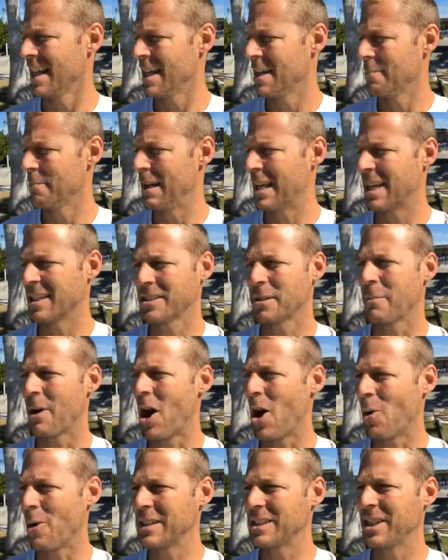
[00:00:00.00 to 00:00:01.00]
Because I'm
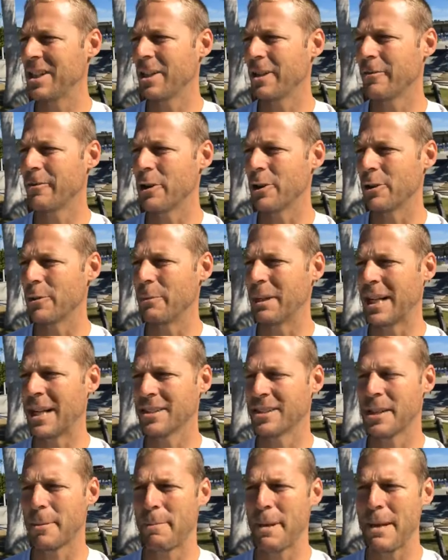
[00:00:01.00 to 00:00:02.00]
always interviewing,
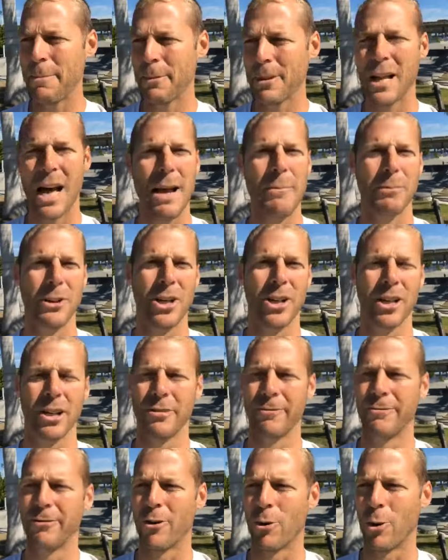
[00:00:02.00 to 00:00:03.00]
because the people I'm looking
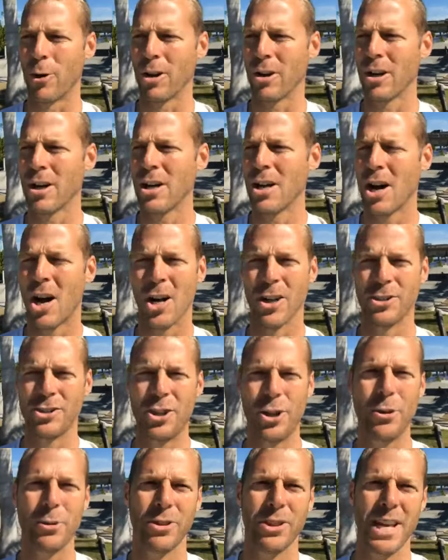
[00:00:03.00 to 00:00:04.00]
for are
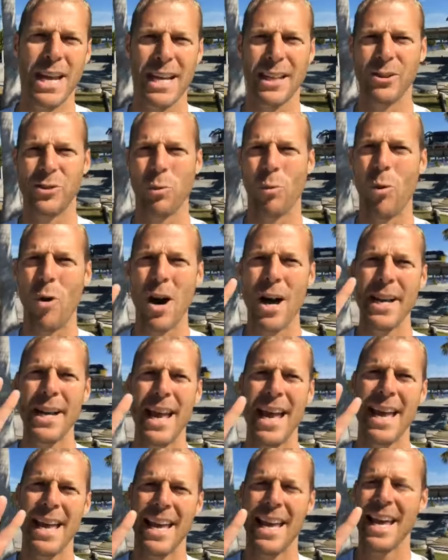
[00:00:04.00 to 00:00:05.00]
two things. One,
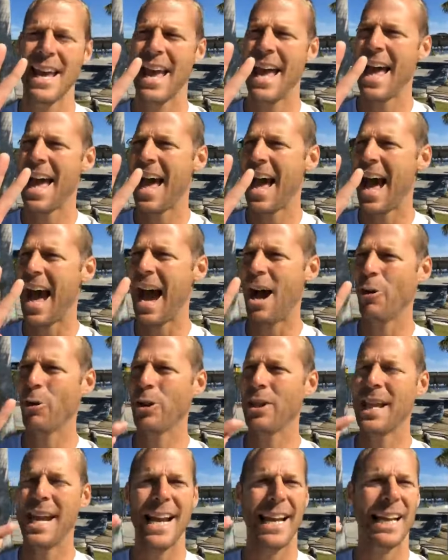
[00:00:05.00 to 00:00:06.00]
how do
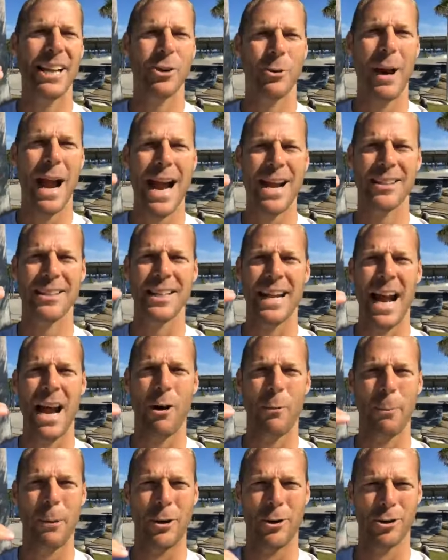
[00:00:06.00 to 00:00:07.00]
they interact and
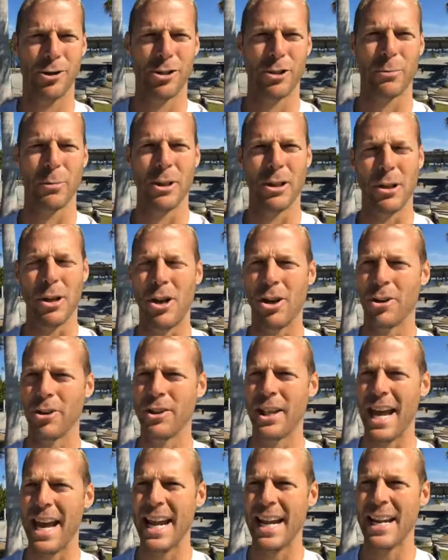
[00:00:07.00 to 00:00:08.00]
how personable are
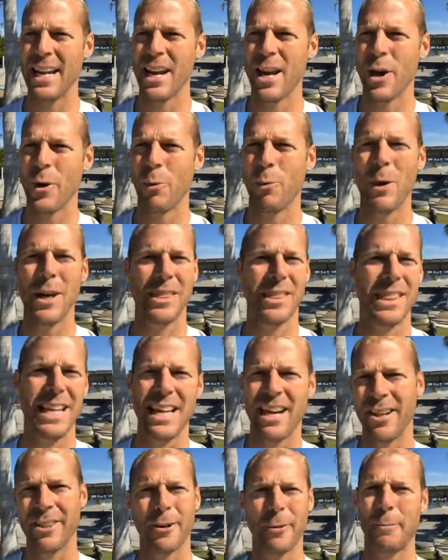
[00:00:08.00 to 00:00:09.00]
they with
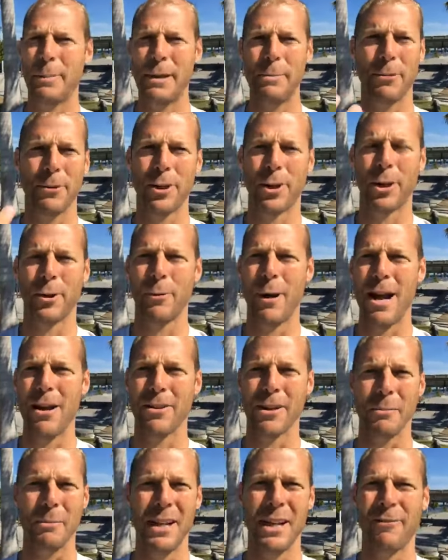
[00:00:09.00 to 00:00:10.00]
the other people that are around
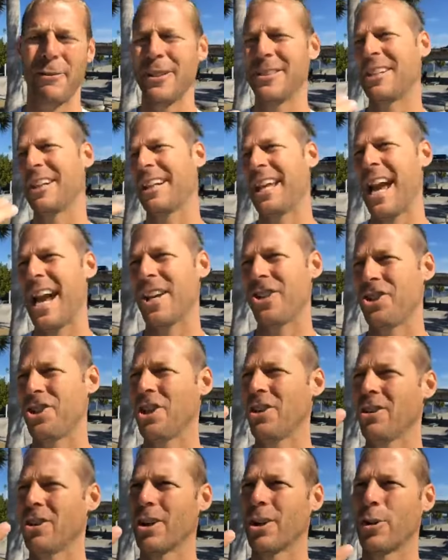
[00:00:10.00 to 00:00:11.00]
them? If it's a
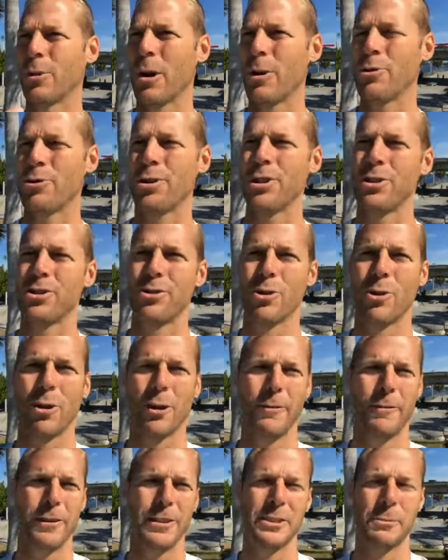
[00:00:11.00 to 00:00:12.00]
cashier at a grocery store,
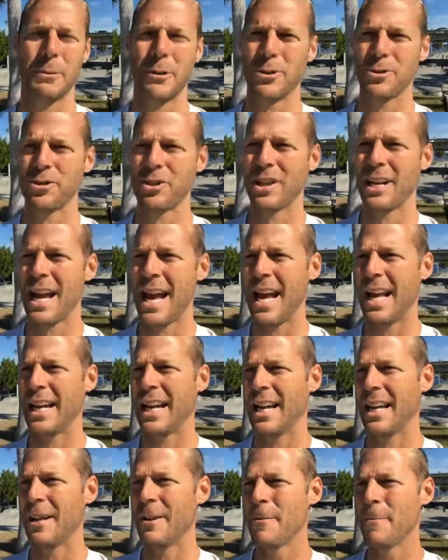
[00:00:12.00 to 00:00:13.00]
if it's a person at
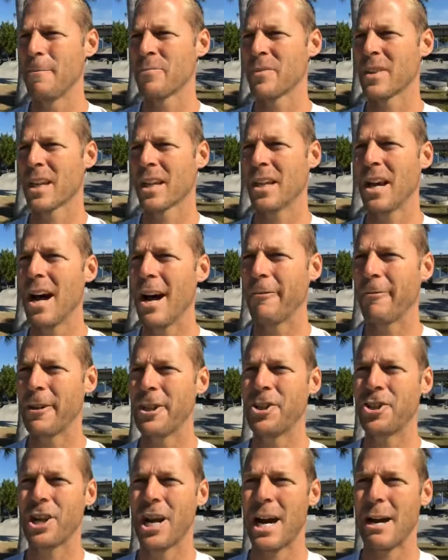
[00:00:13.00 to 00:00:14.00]
a coffee
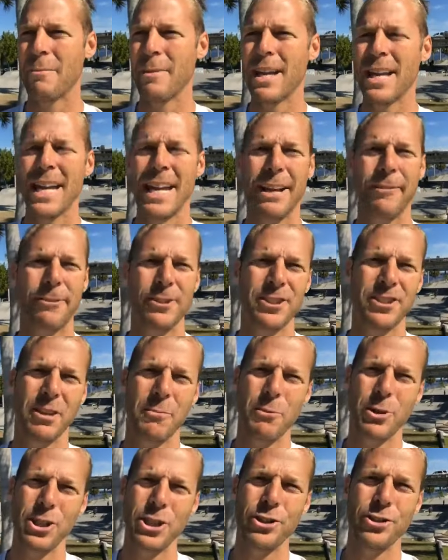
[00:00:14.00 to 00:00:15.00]
shop, if it's
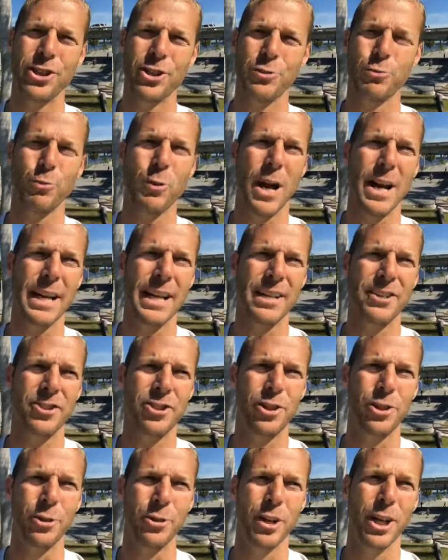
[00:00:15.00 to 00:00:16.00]
someone you just run
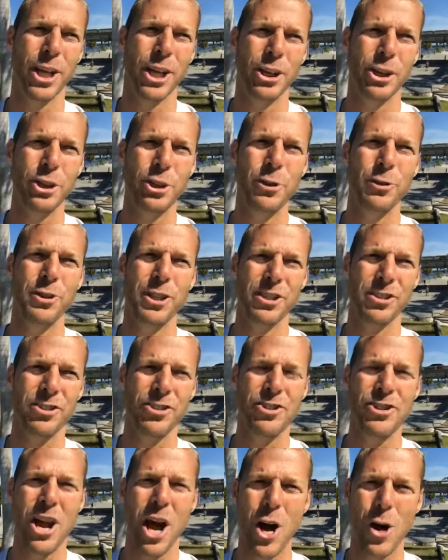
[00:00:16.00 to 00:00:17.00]
into, you just
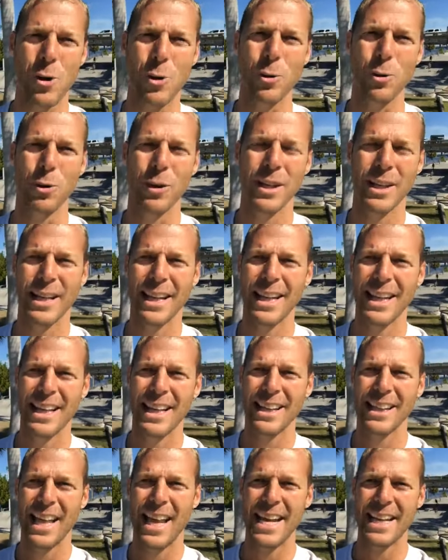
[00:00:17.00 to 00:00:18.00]
know,
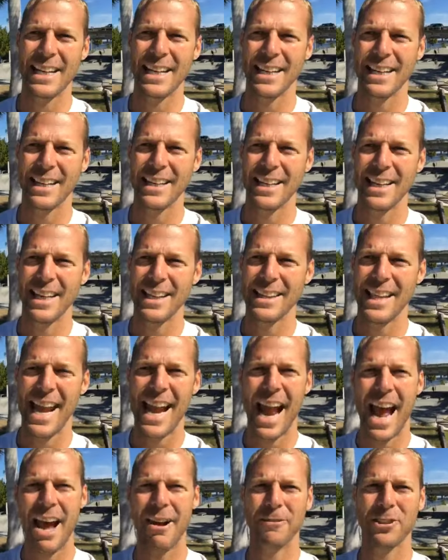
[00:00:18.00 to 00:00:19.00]
like, they
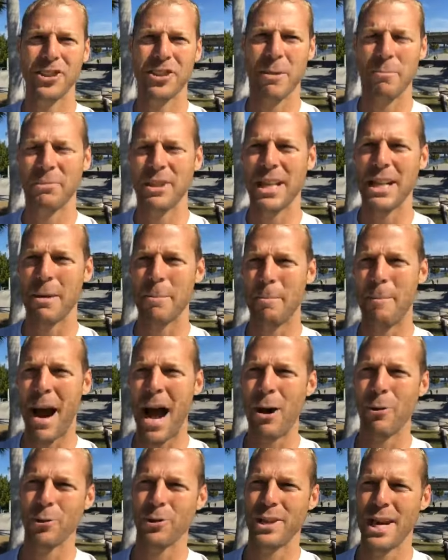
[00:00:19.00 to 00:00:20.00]
have something
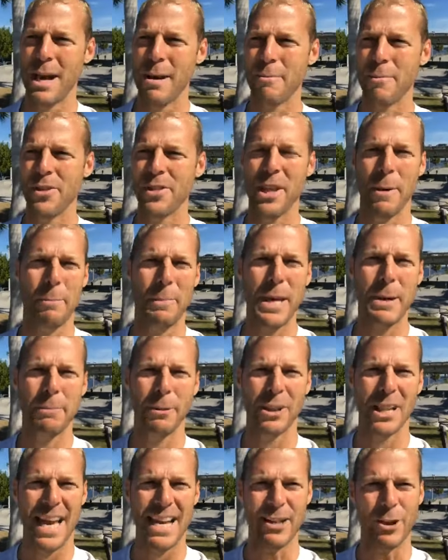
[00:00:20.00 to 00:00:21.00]
about them that people
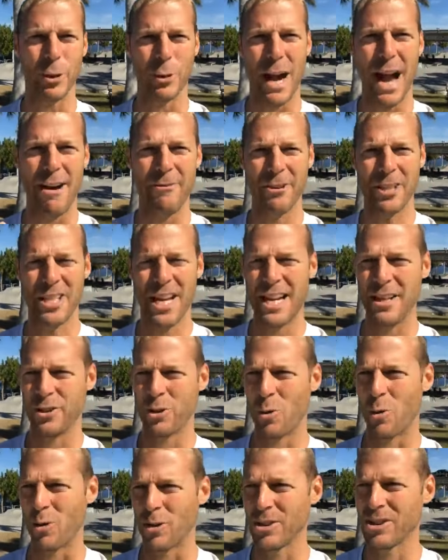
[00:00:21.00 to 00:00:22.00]
like gravitate
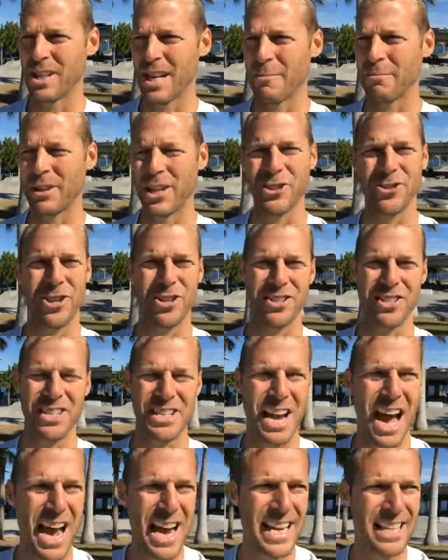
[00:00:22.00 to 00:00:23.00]
towards them. They're just
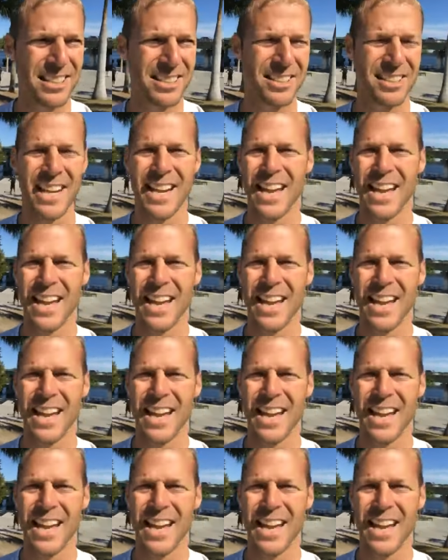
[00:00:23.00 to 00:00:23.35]
nice.